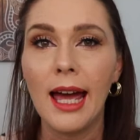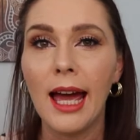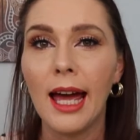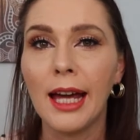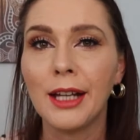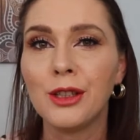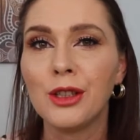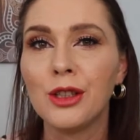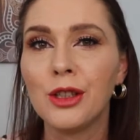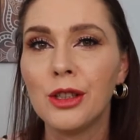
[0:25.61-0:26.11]

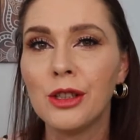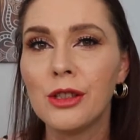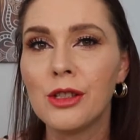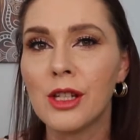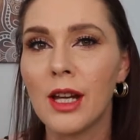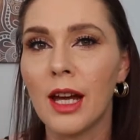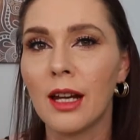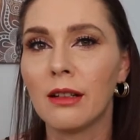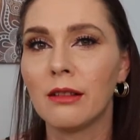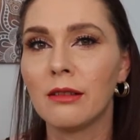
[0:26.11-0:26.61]
a new
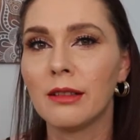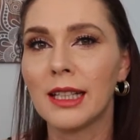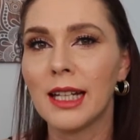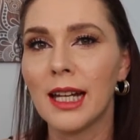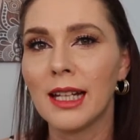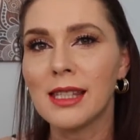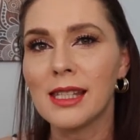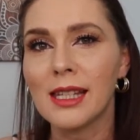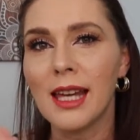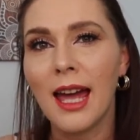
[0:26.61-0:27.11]
channel,
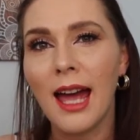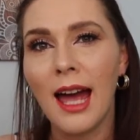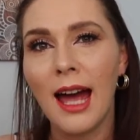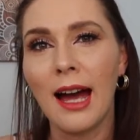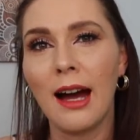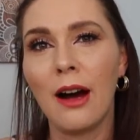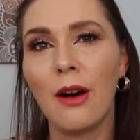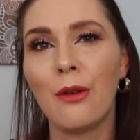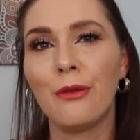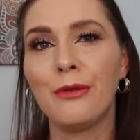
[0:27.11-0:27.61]
gets
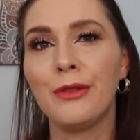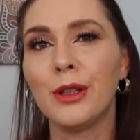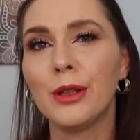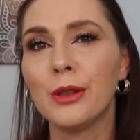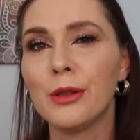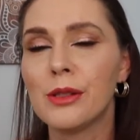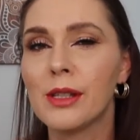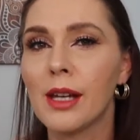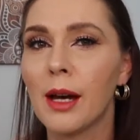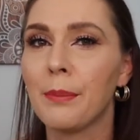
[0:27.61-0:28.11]
our
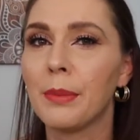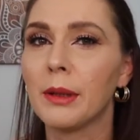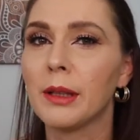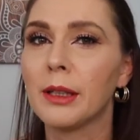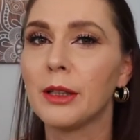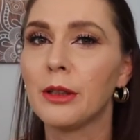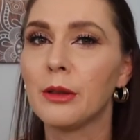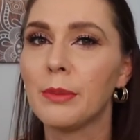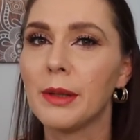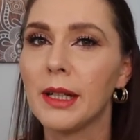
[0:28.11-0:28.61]
views up a
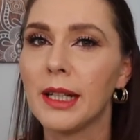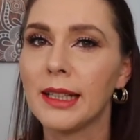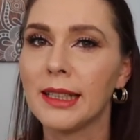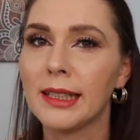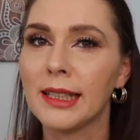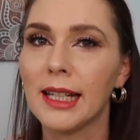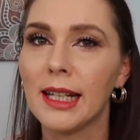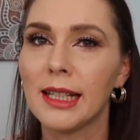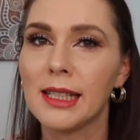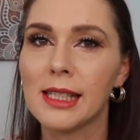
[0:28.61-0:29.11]
little bit
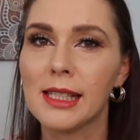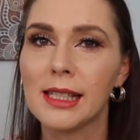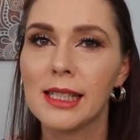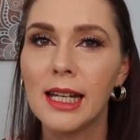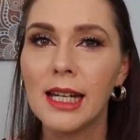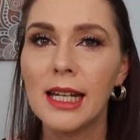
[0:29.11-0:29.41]
and gets